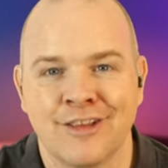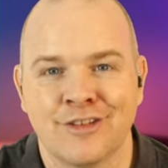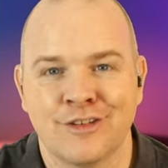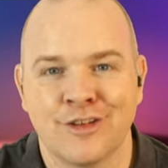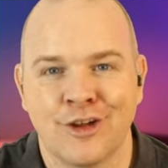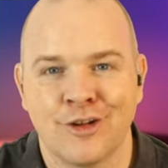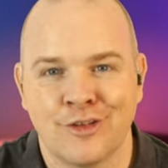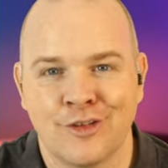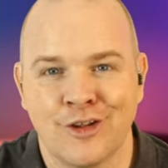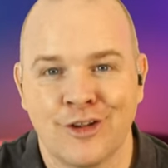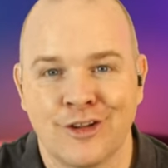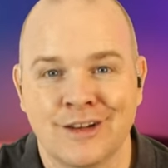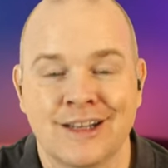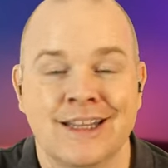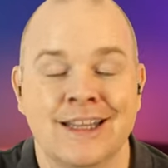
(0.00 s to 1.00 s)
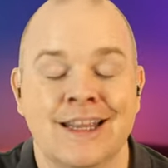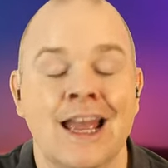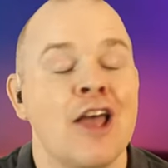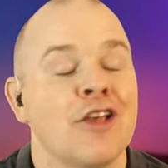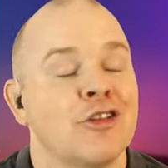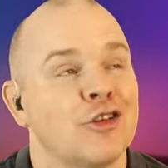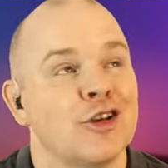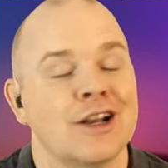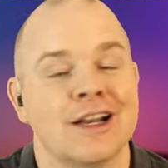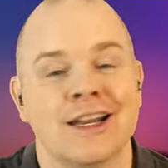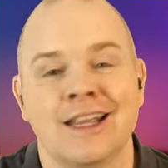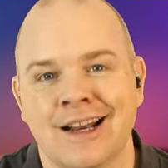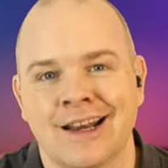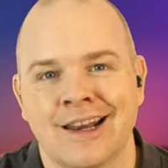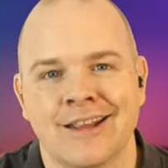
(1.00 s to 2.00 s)
is certainly
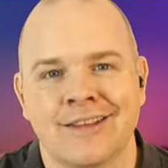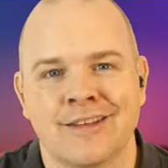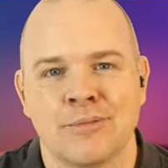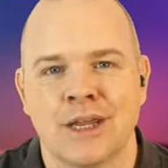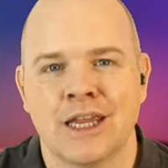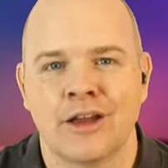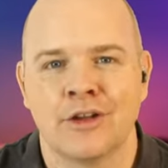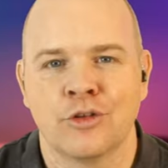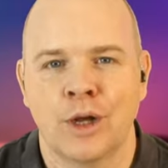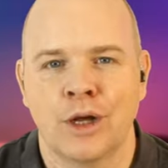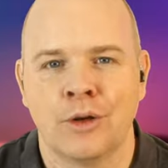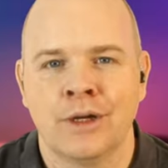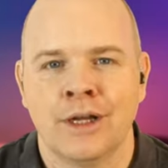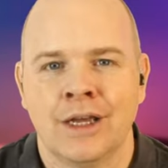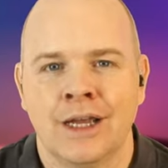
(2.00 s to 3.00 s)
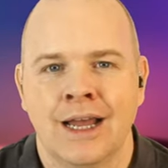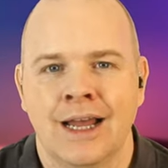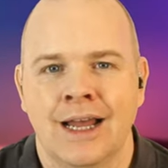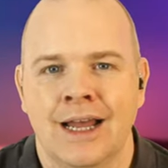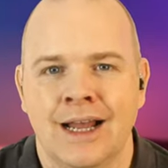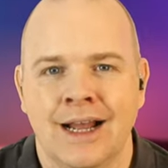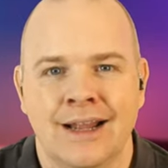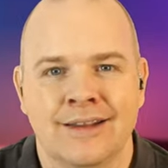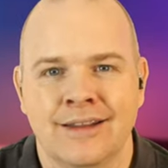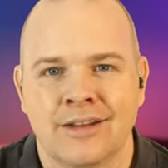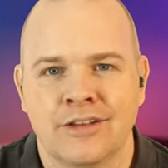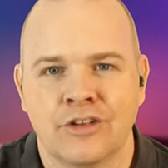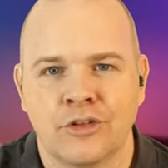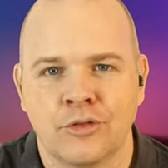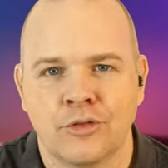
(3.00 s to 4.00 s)
certainly clear to me as well. Uh, and
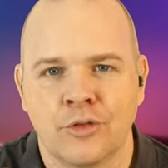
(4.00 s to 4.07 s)
it